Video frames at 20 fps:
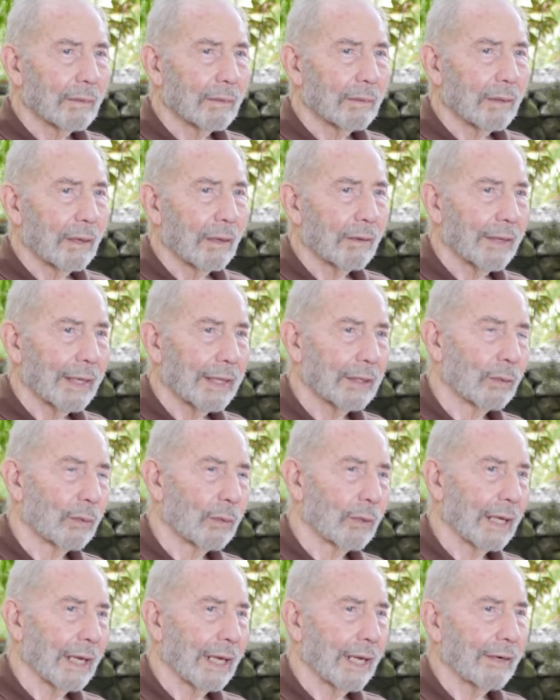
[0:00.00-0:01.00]
on that whole
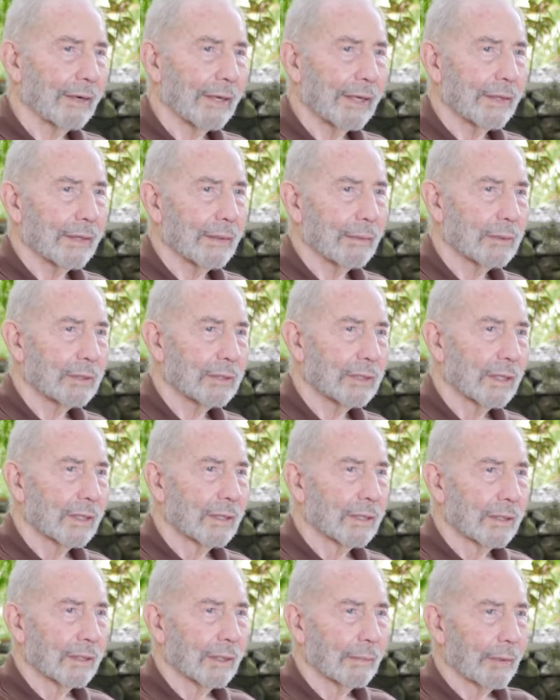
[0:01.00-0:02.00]
area there was
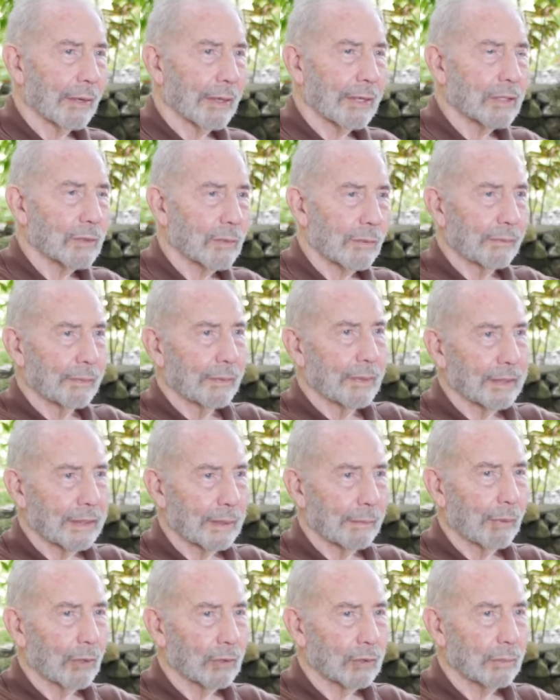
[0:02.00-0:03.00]
the brothers at the
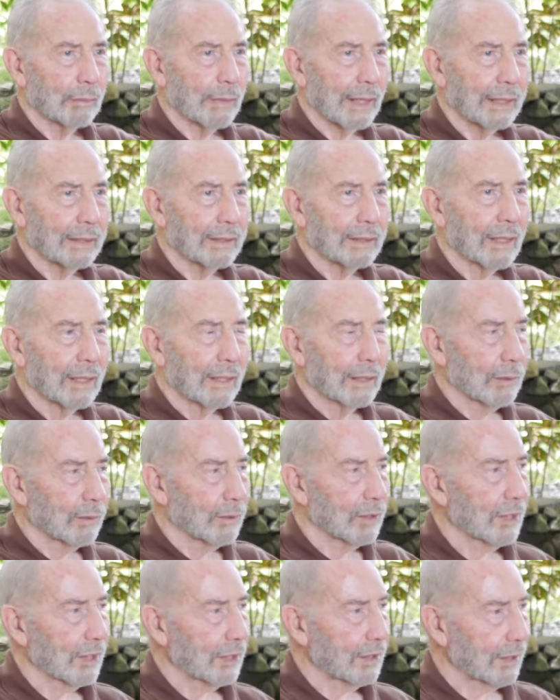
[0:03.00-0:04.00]
bottom end, there were
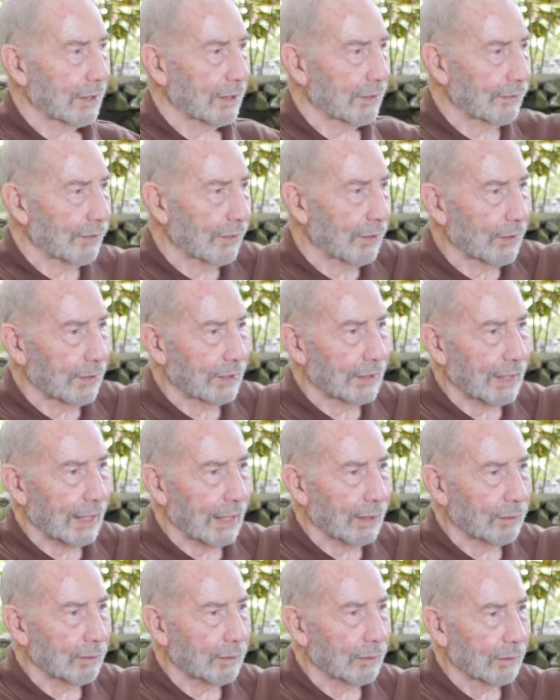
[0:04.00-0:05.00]
sisters further
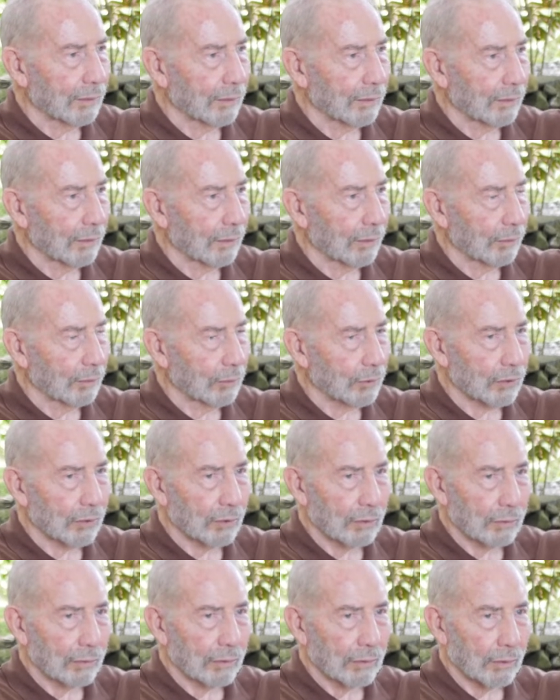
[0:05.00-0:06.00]
down, almost
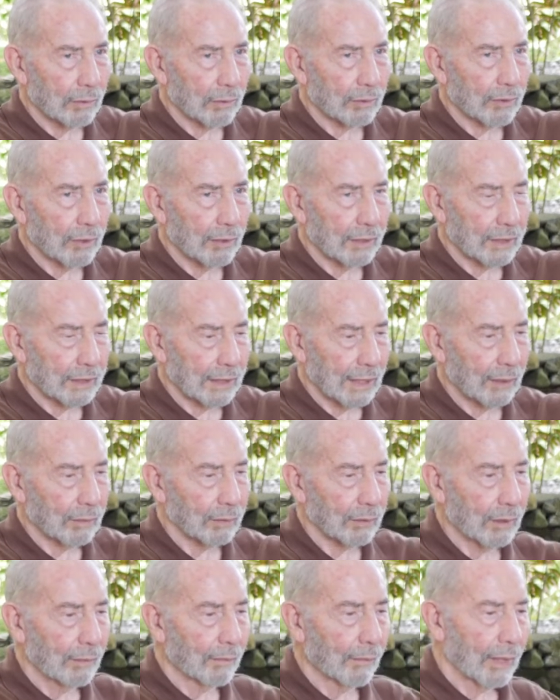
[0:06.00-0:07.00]
close to the town,
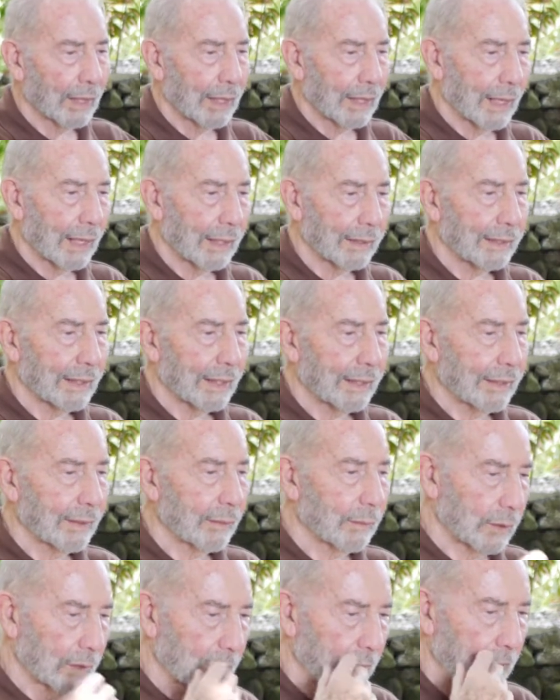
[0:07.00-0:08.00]
and then there
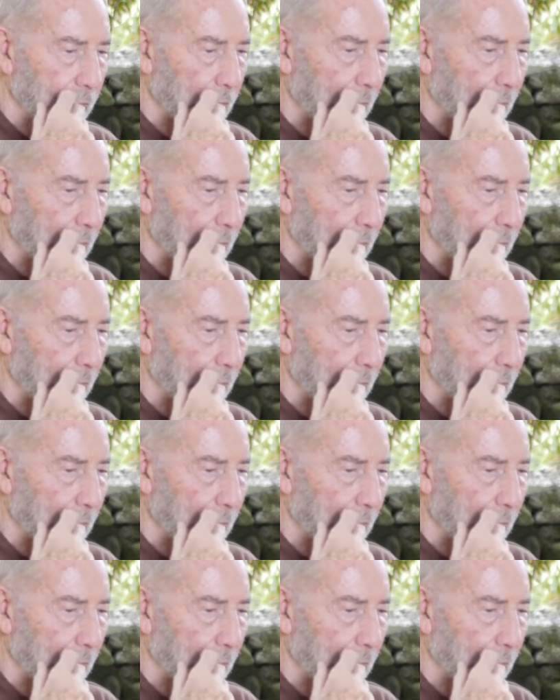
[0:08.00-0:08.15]
was